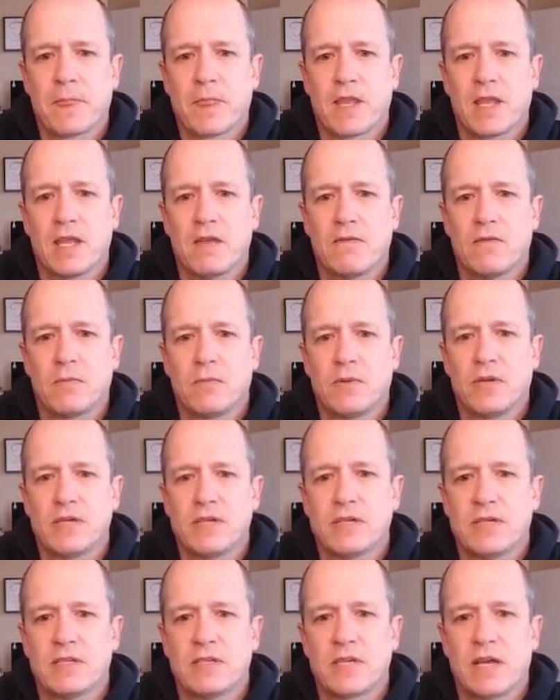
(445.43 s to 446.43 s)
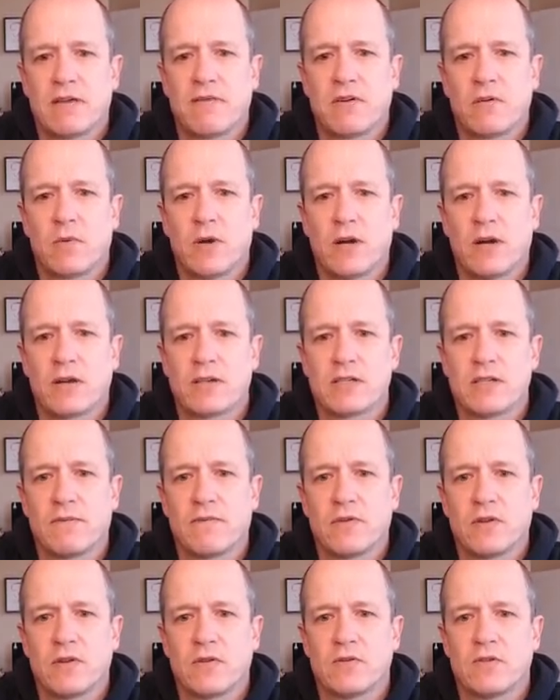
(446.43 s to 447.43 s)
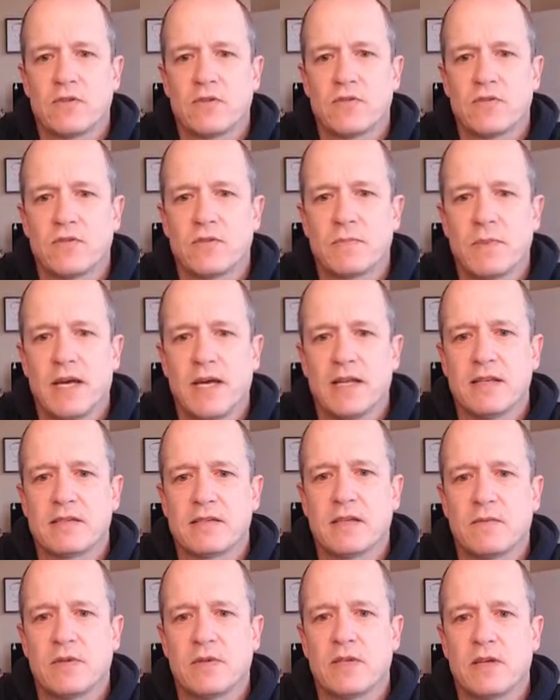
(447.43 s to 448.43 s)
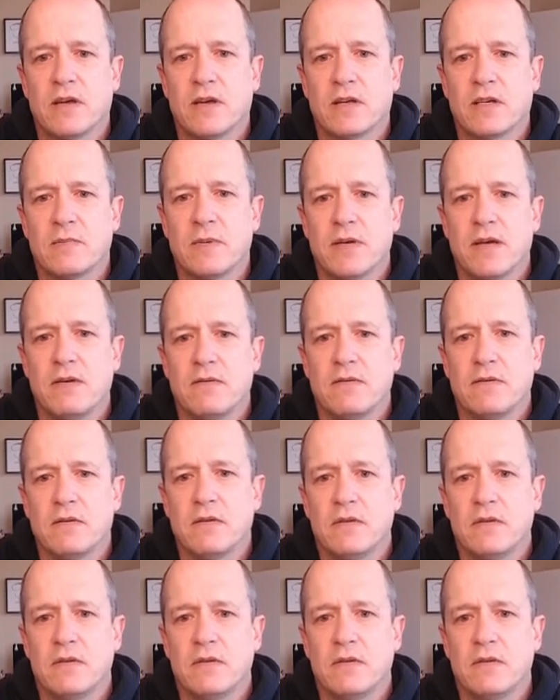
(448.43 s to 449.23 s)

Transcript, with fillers: And we'll place these everywhere except for those two spots that we talked about.